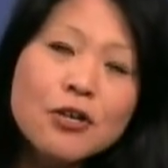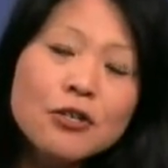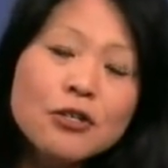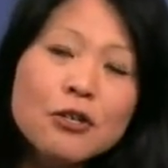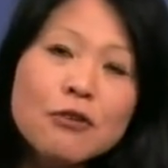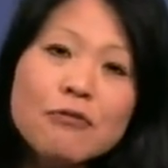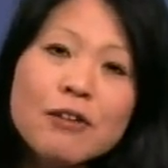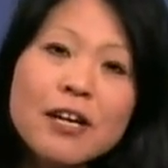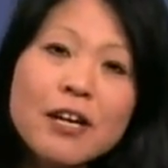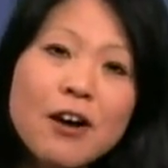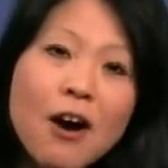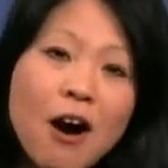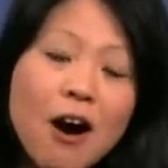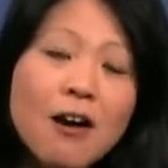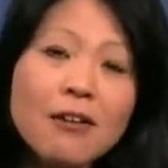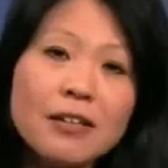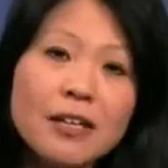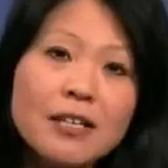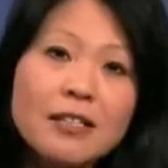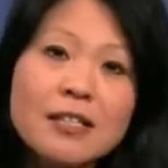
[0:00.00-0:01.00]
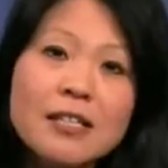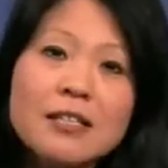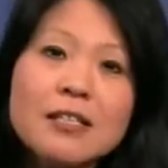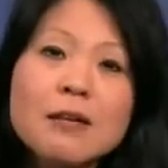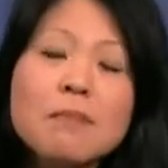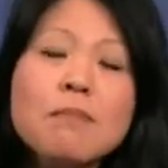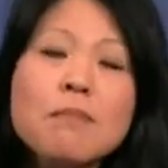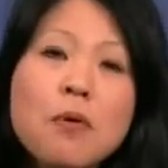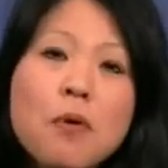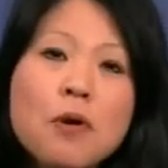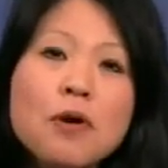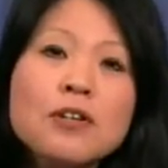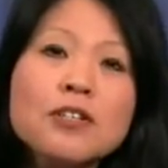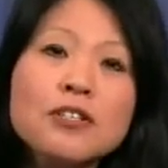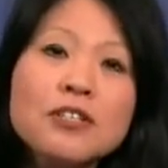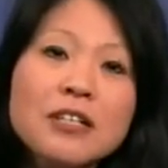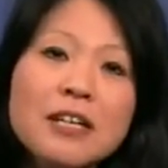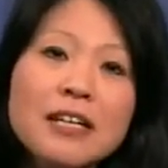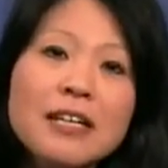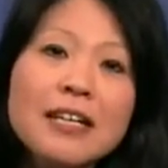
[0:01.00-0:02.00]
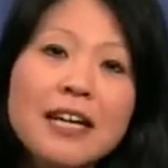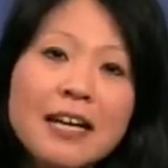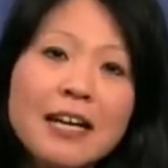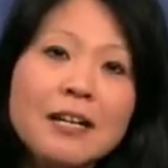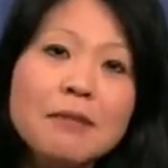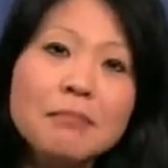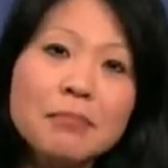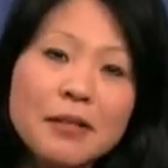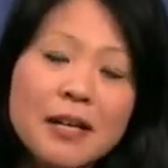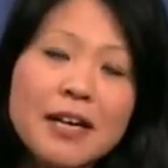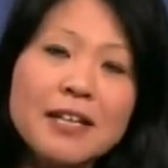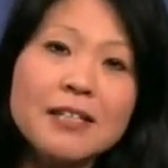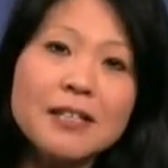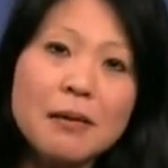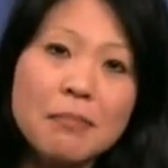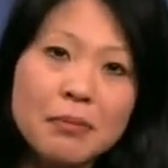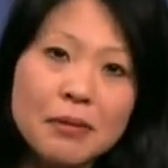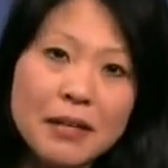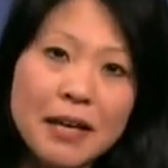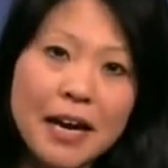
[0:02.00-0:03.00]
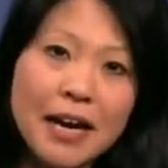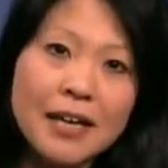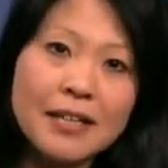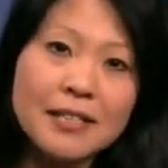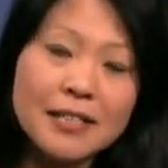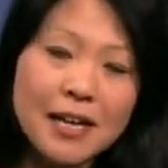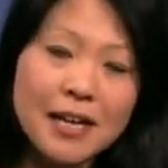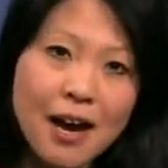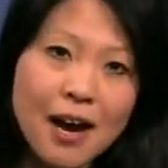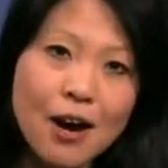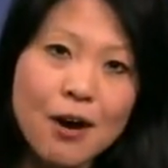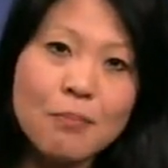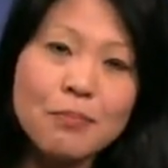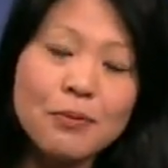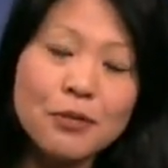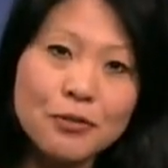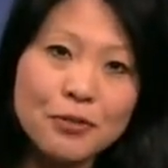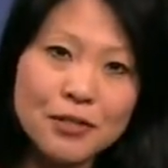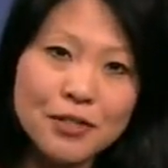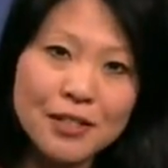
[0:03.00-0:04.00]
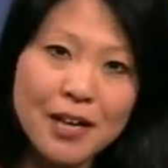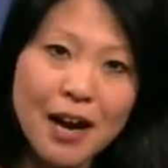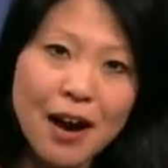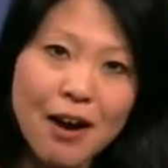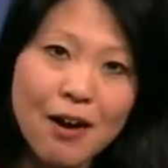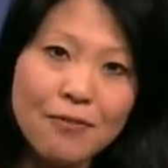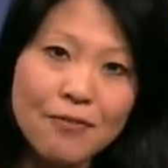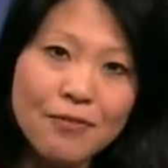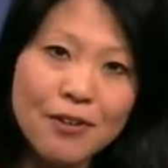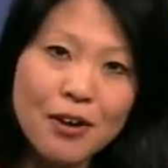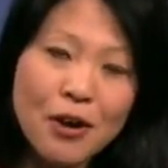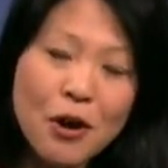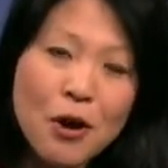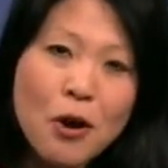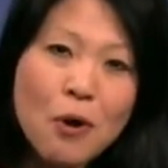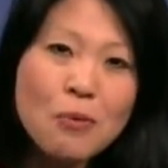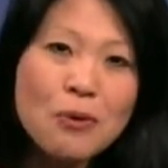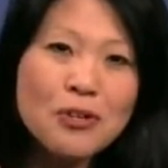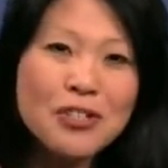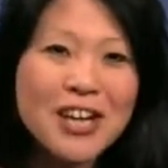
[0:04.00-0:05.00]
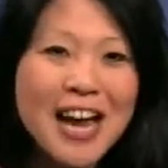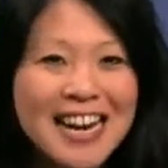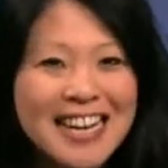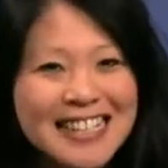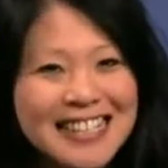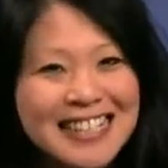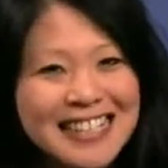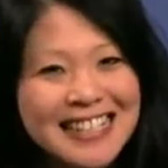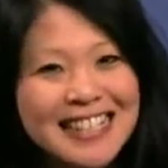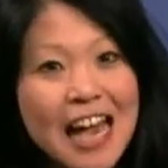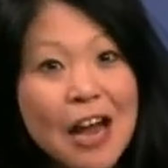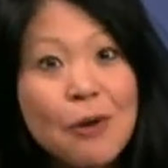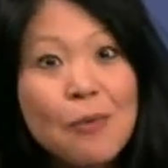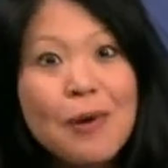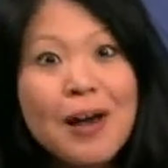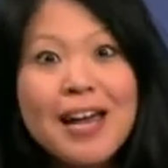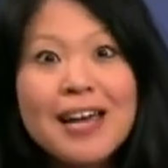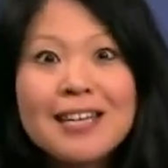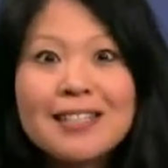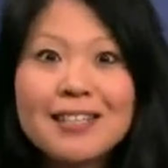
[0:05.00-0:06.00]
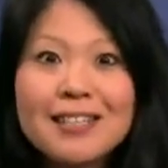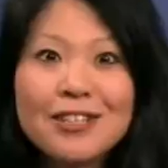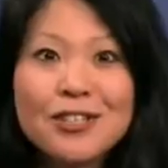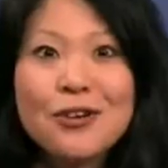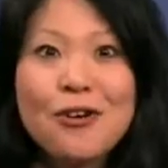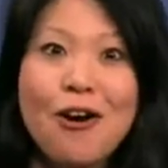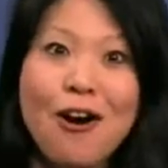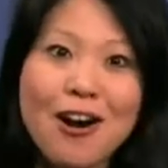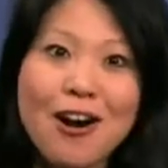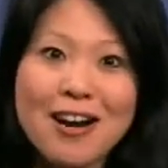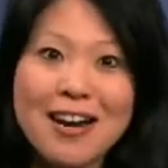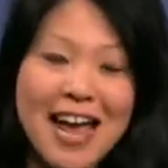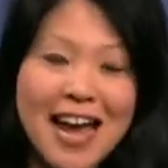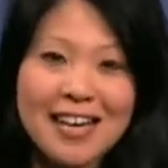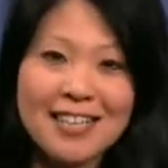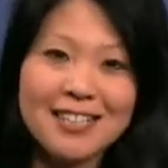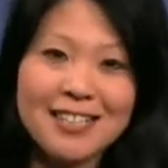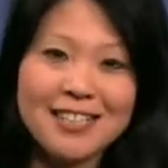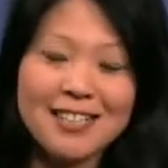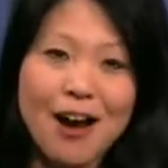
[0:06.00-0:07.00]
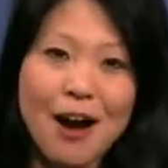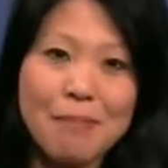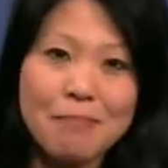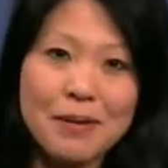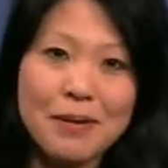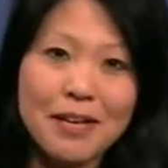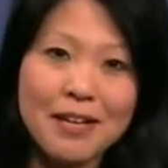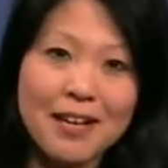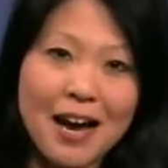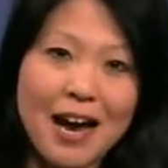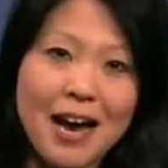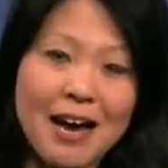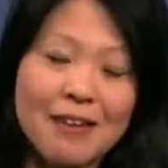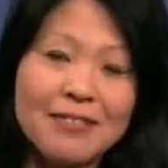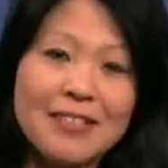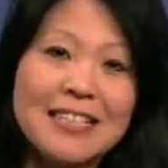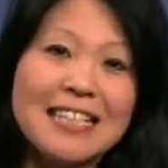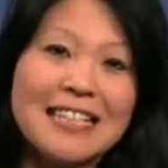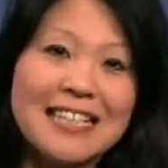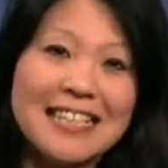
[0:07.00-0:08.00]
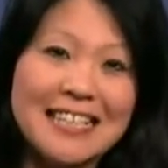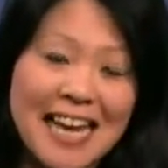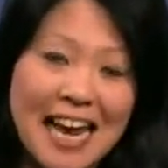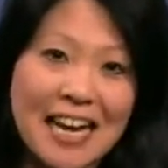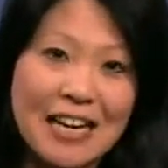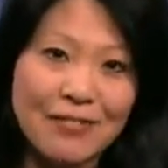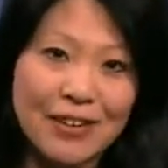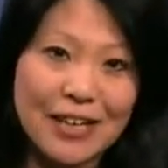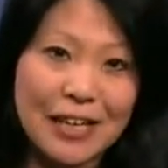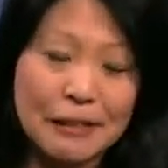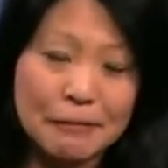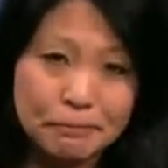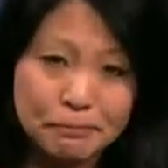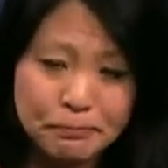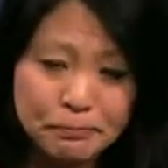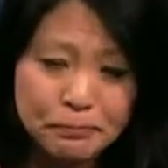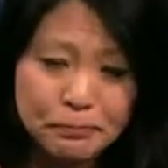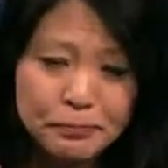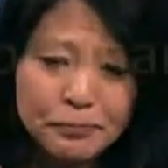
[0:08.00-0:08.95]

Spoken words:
So regardless, it's important to get in place a plan to help yourself, which kind of segues into our next topic of saving.